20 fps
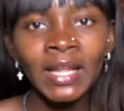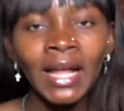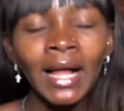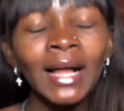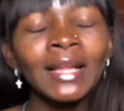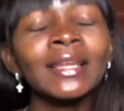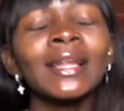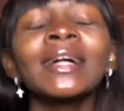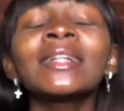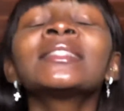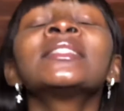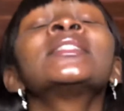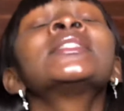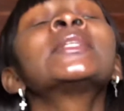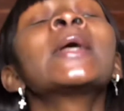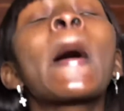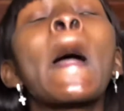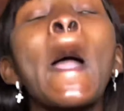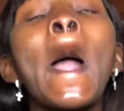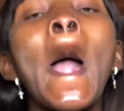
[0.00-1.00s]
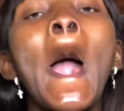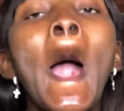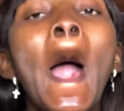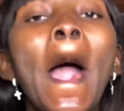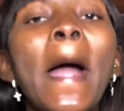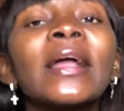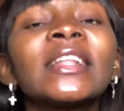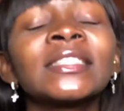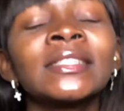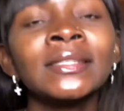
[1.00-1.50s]
And that's it.
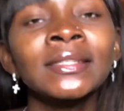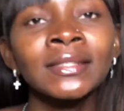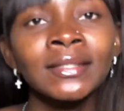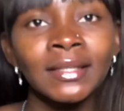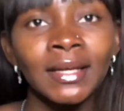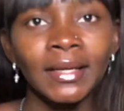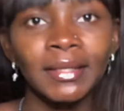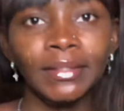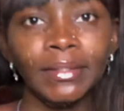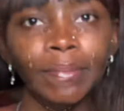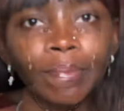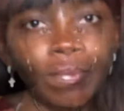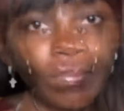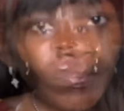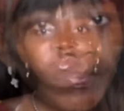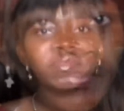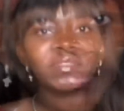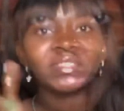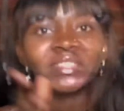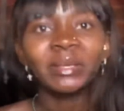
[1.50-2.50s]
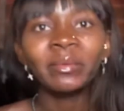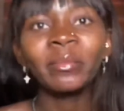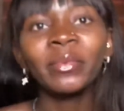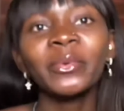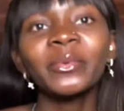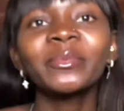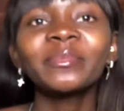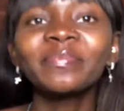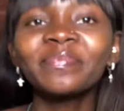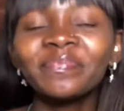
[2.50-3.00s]
It's inside. So
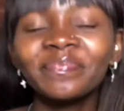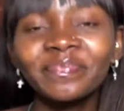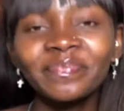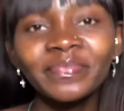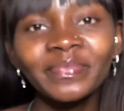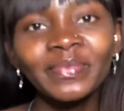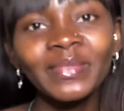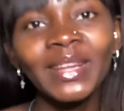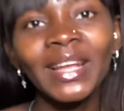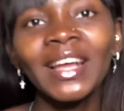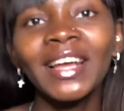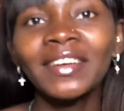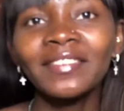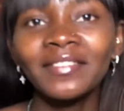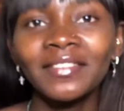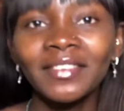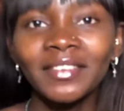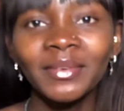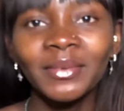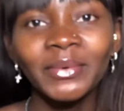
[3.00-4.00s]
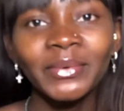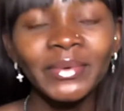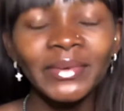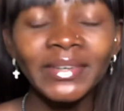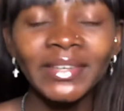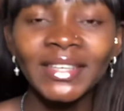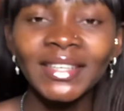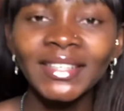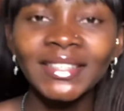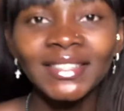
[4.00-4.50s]
simple. If you
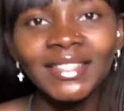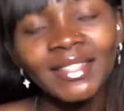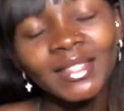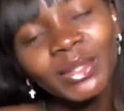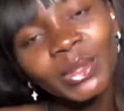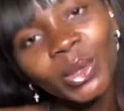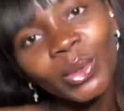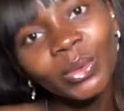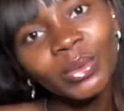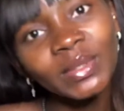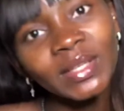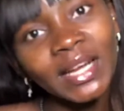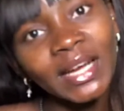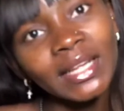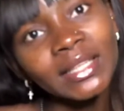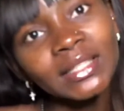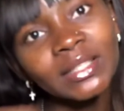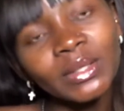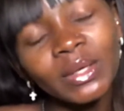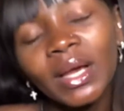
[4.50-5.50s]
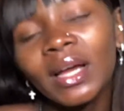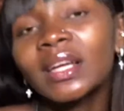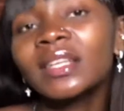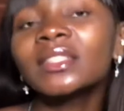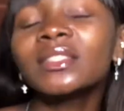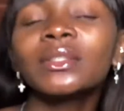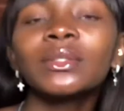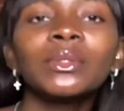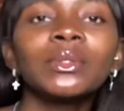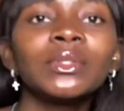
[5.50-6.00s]
are in a school that you
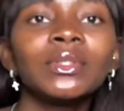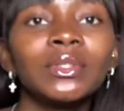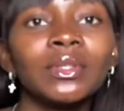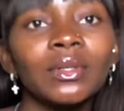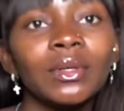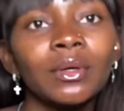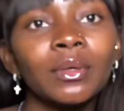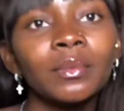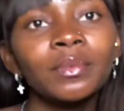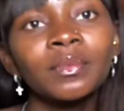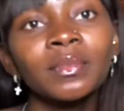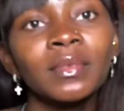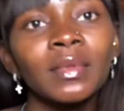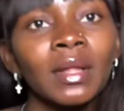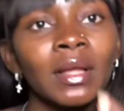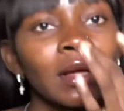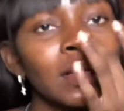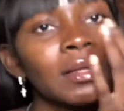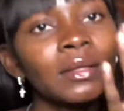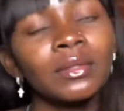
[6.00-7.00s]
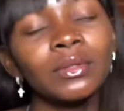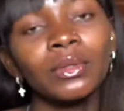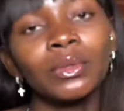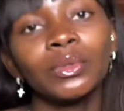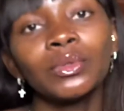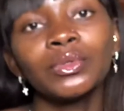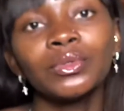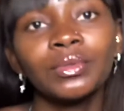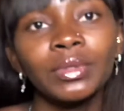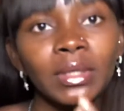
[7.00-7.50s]
can't use your
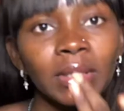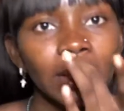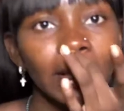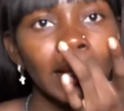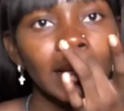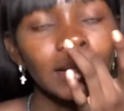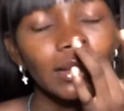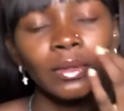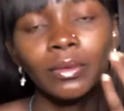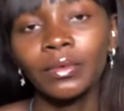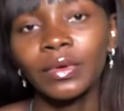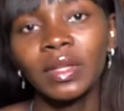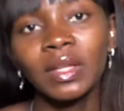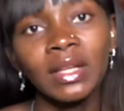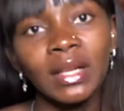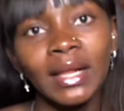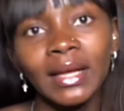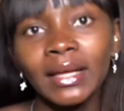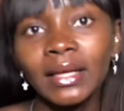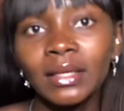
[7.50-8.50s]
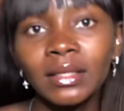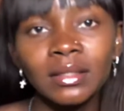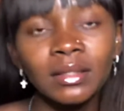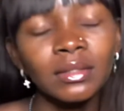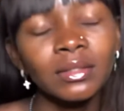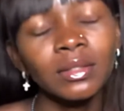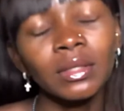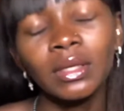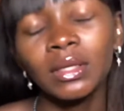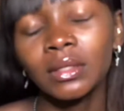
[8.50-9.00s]
nose ring and you really like
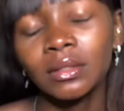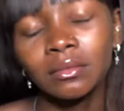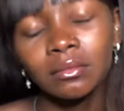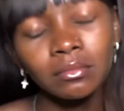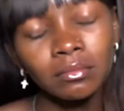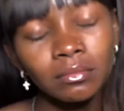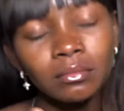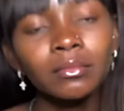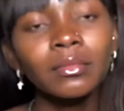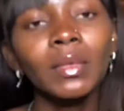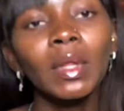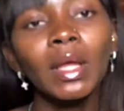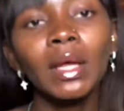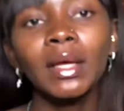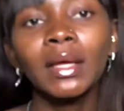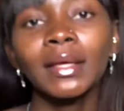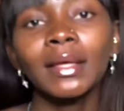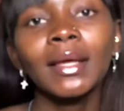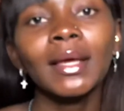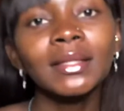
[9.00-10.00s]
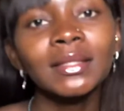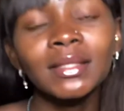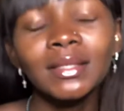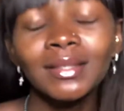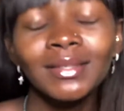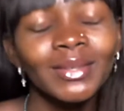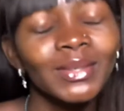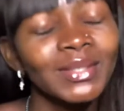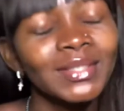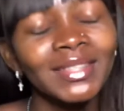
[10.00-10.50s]
it, you can get it
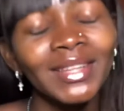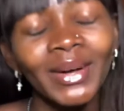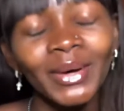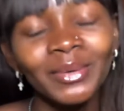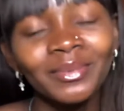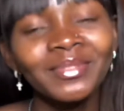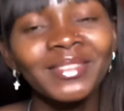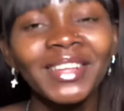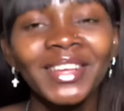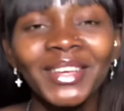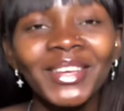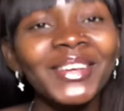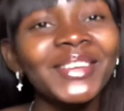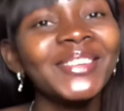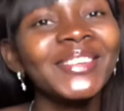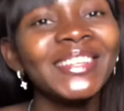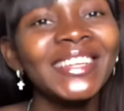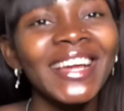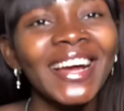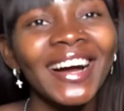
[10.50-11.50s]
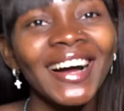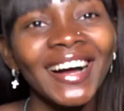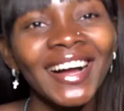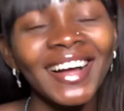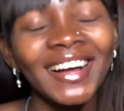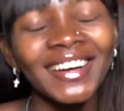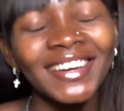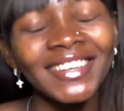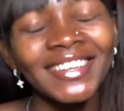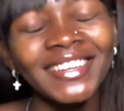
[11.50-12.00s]
because now you know the
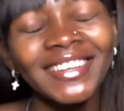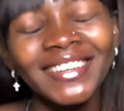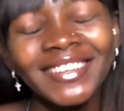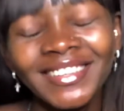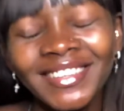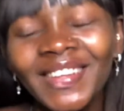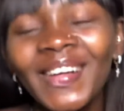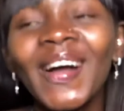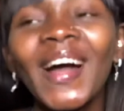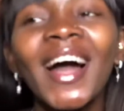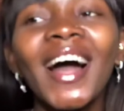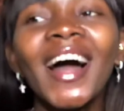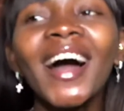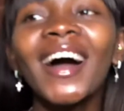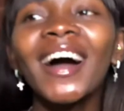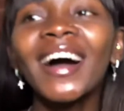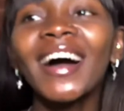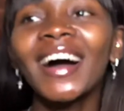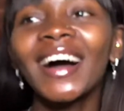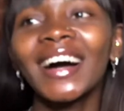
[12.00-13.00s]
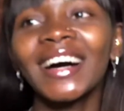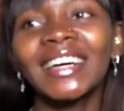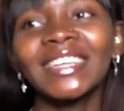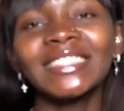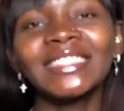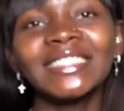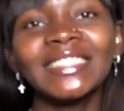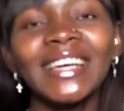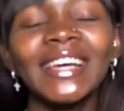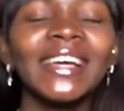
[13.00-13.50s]
hack.
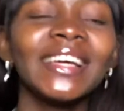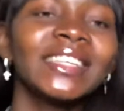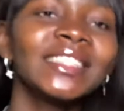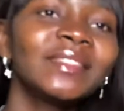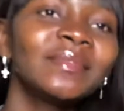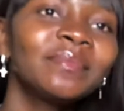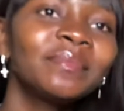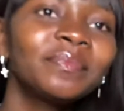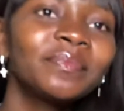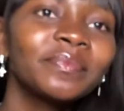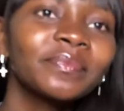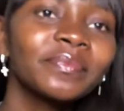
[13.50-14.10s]
And then